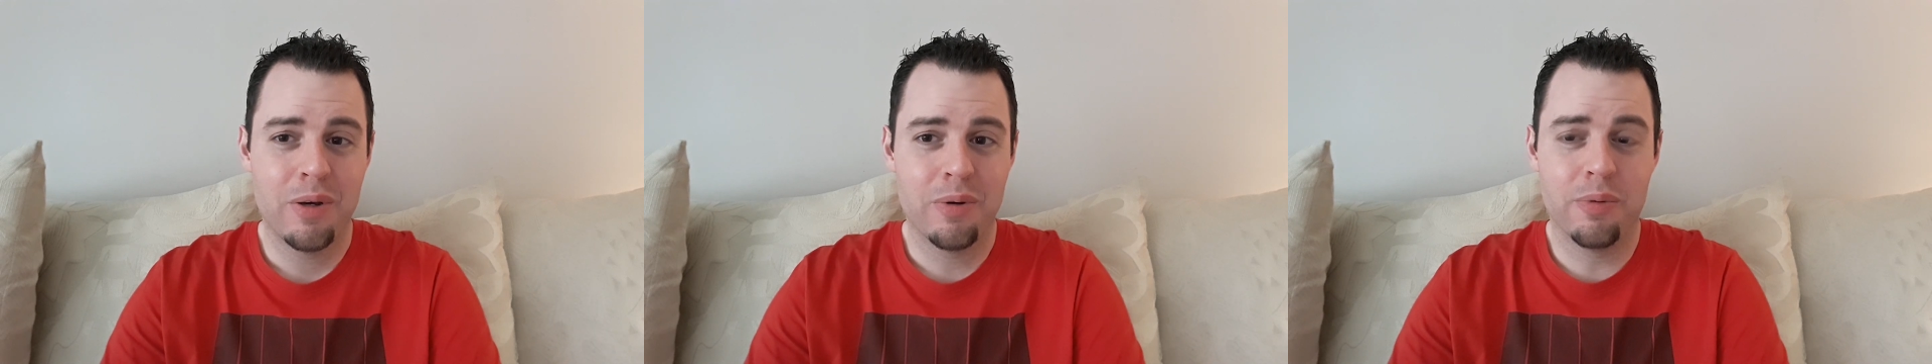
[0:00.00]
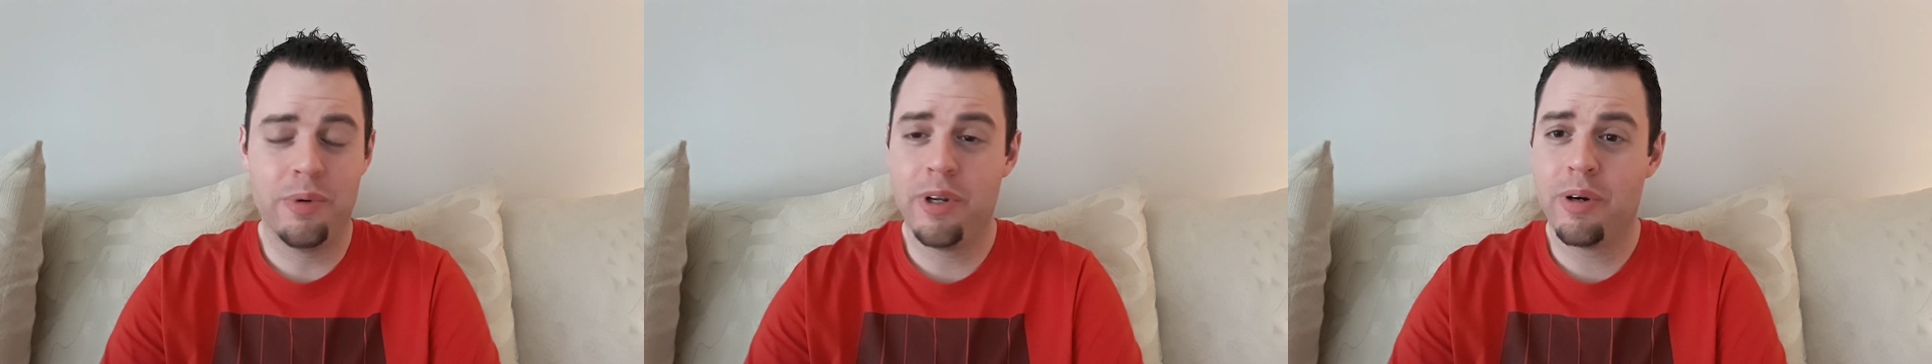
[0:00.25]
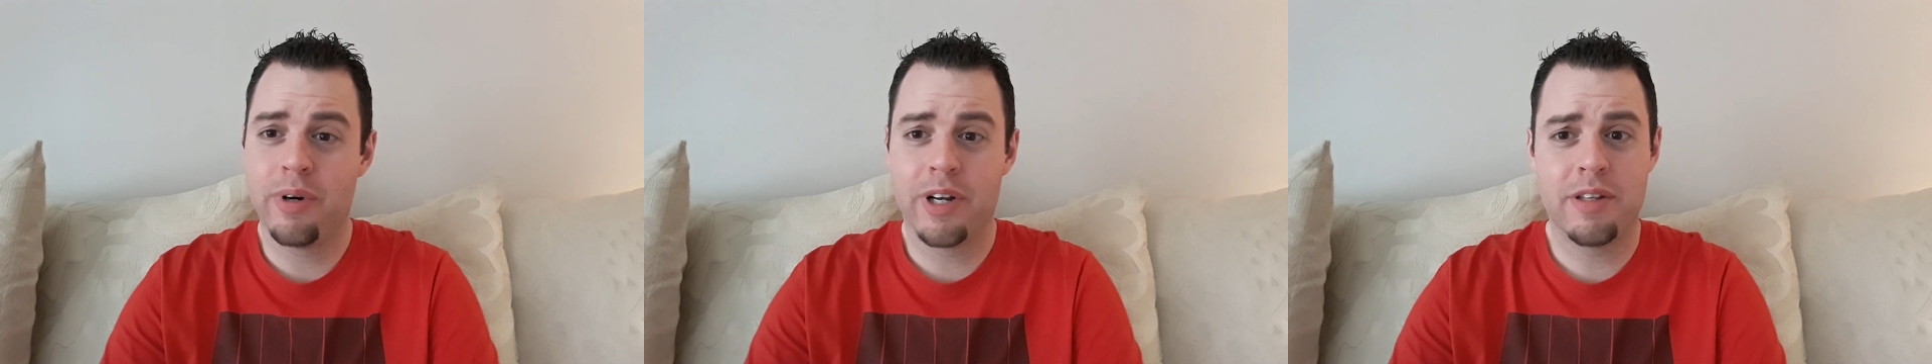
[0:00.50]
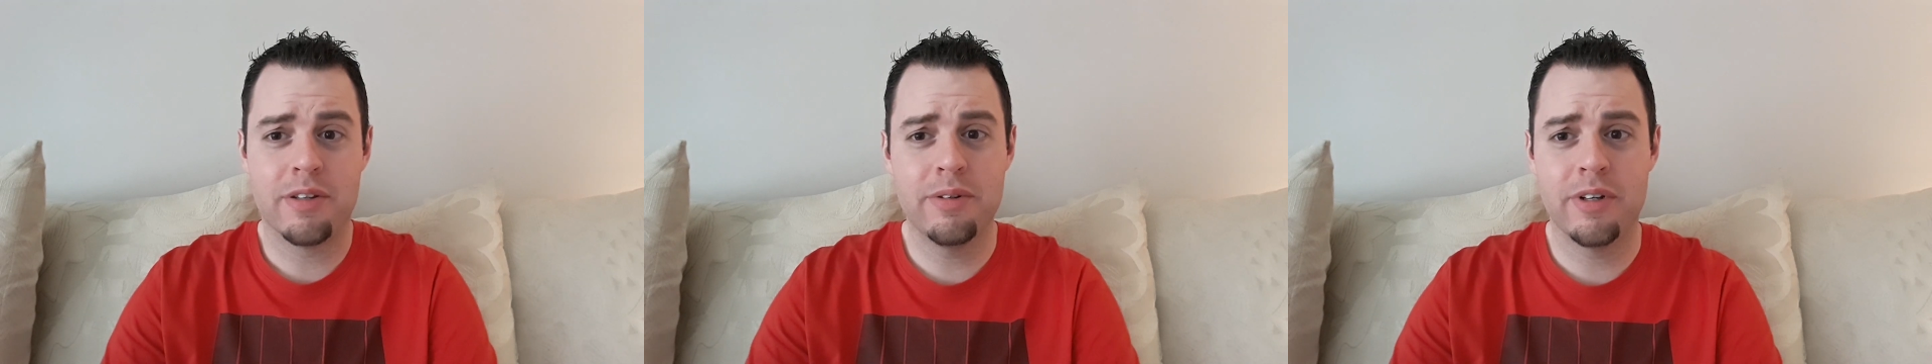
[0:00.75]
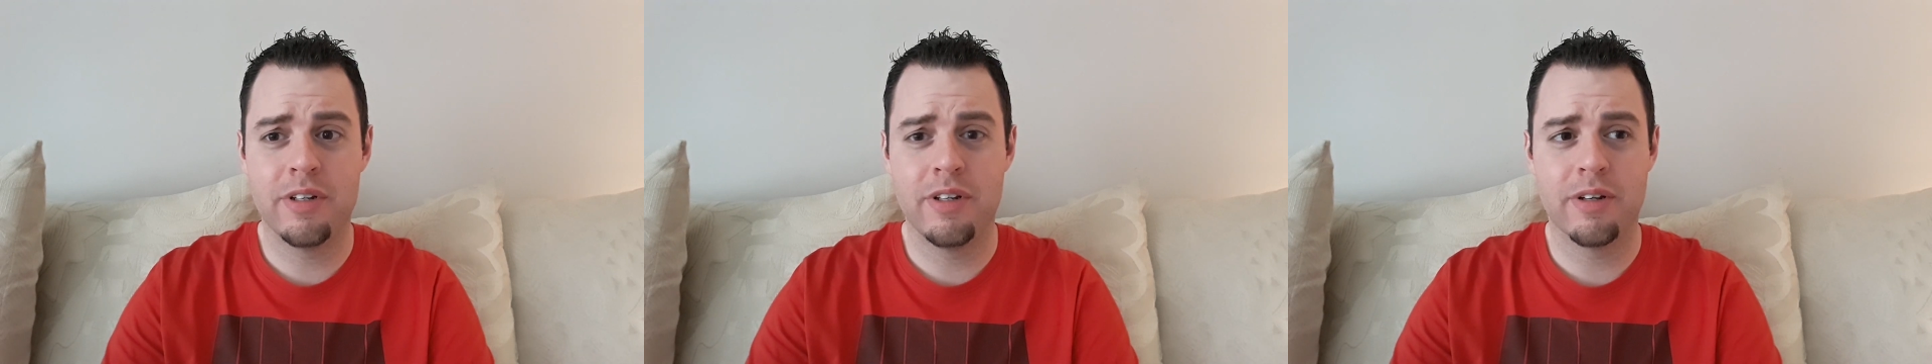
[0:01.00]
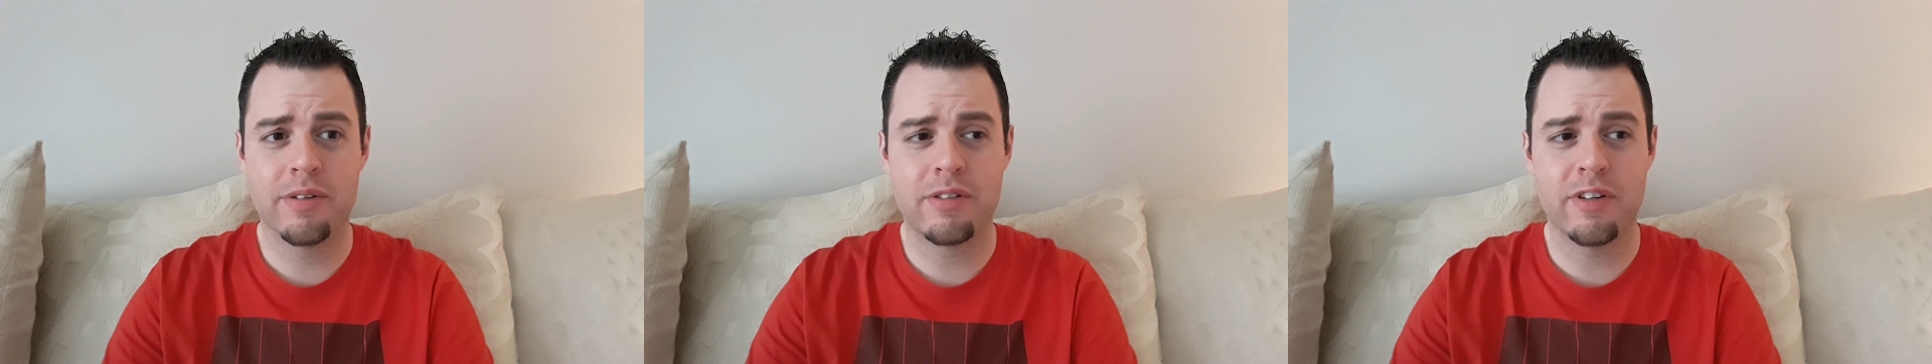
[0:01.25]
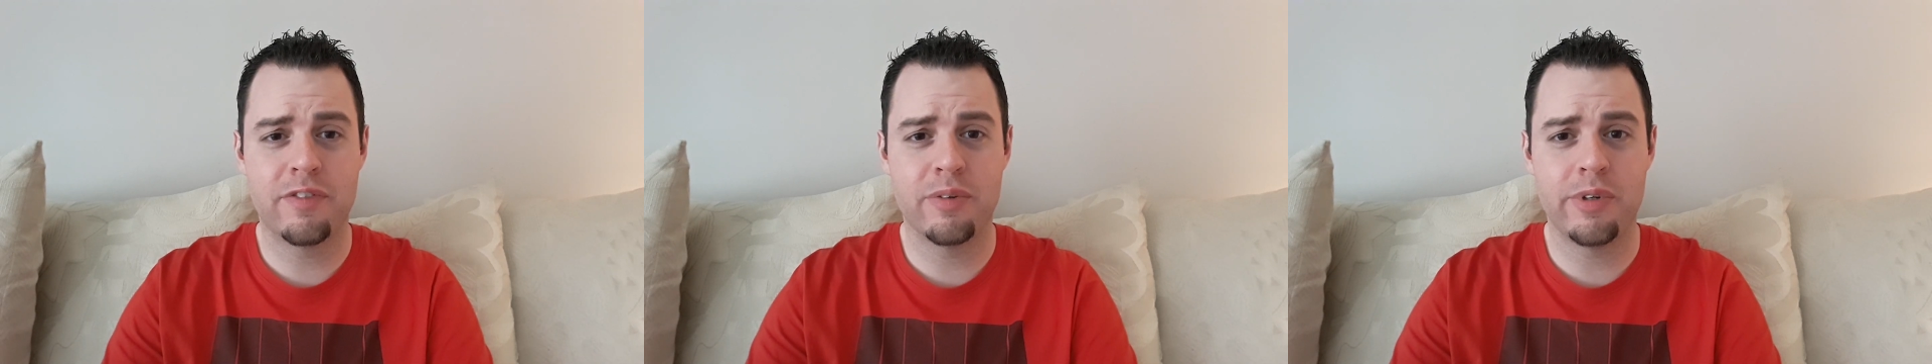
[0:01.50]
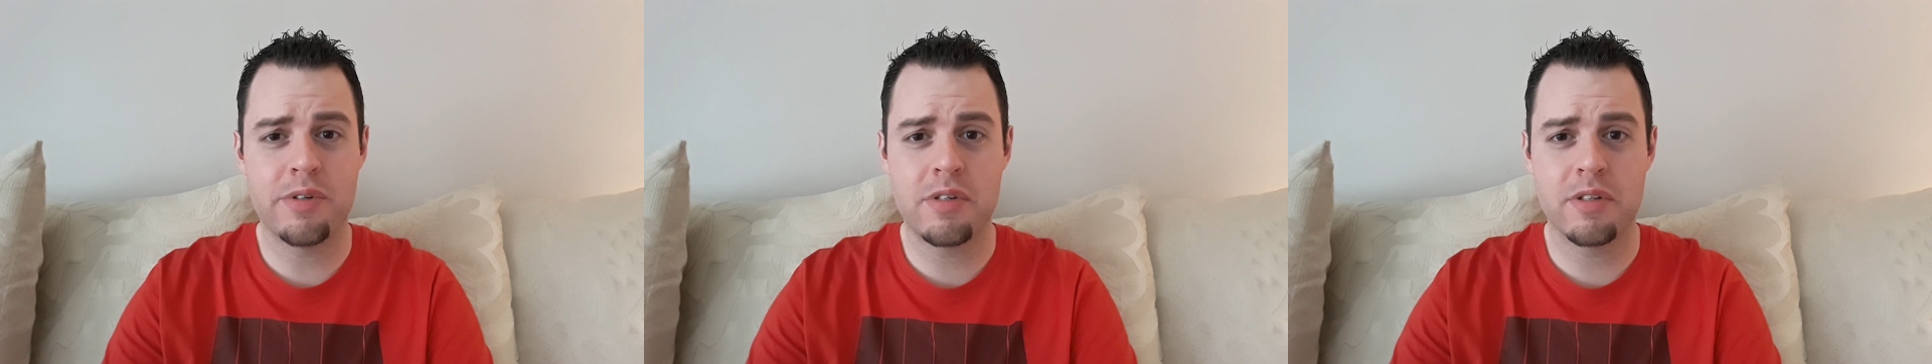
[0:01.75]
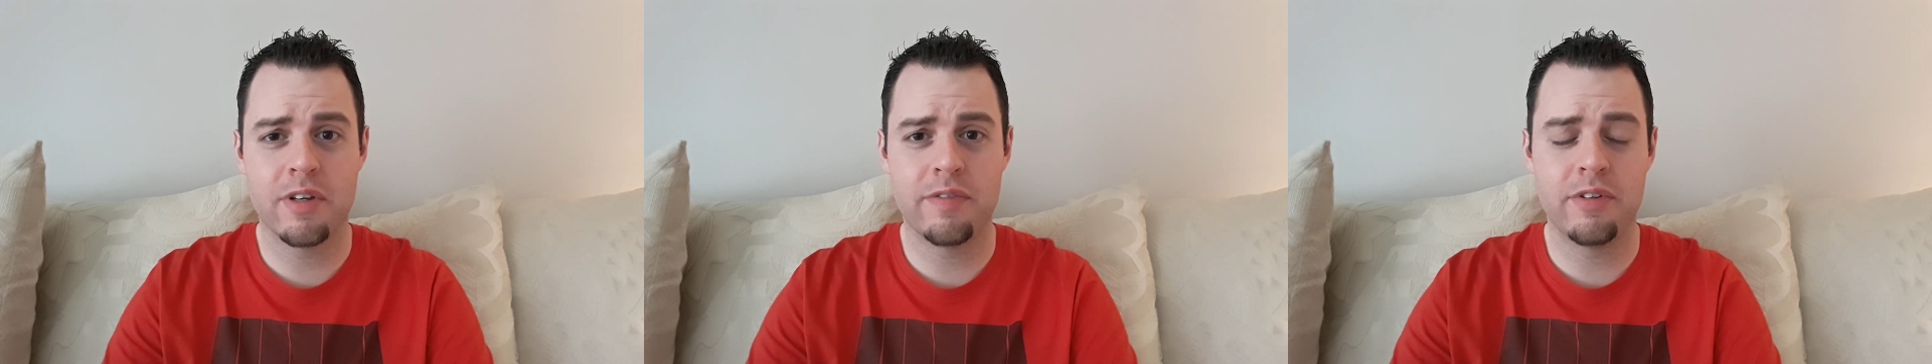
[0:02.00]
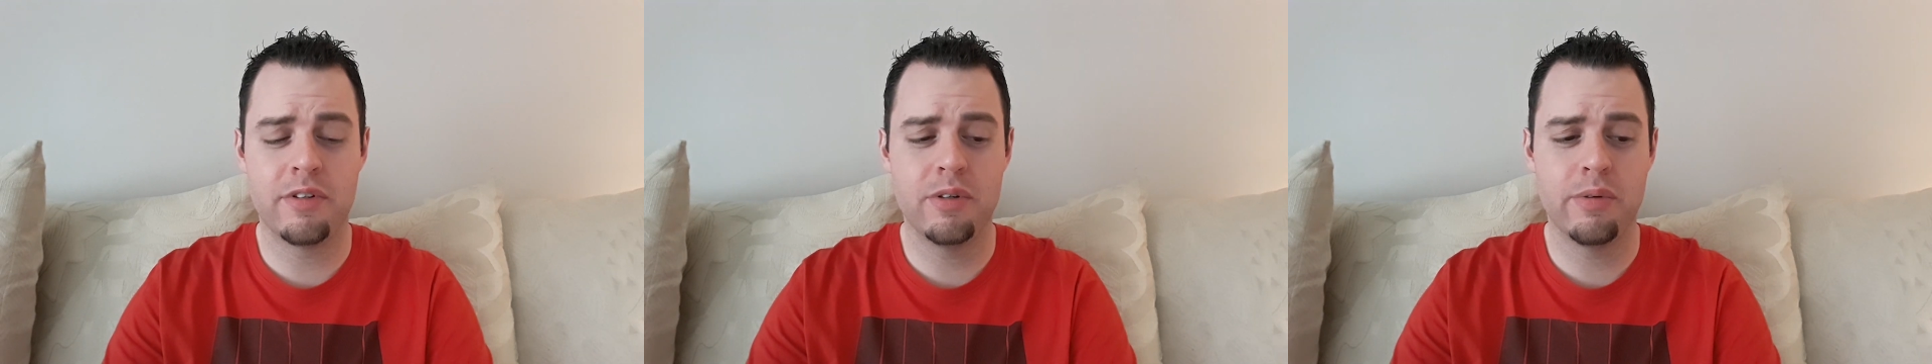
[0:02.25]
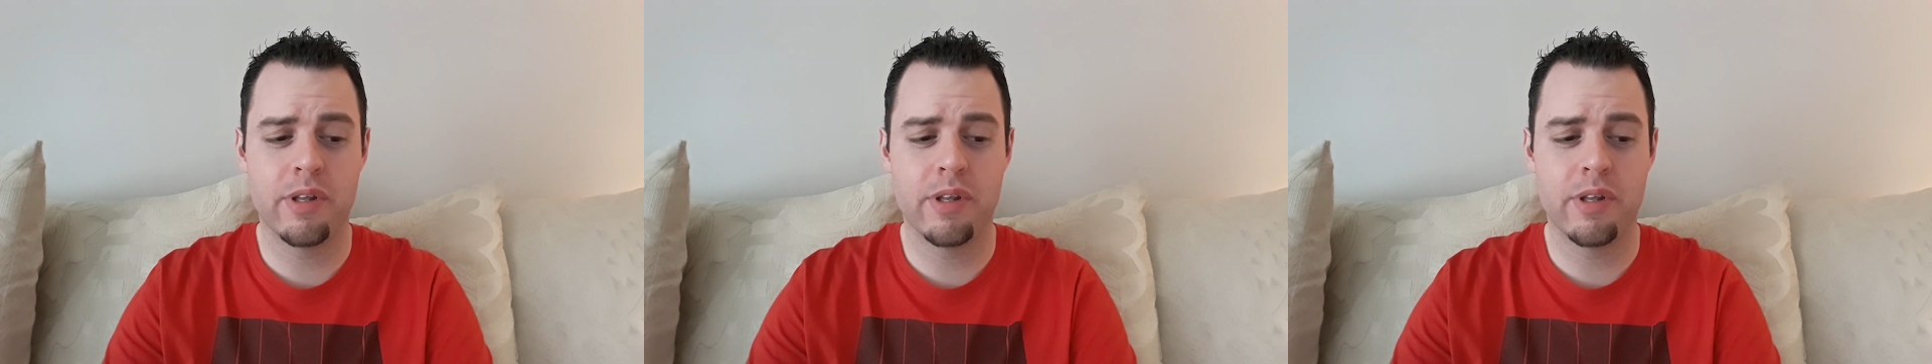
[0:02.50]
we don't want to do it. You know, stuff that we used to love to do,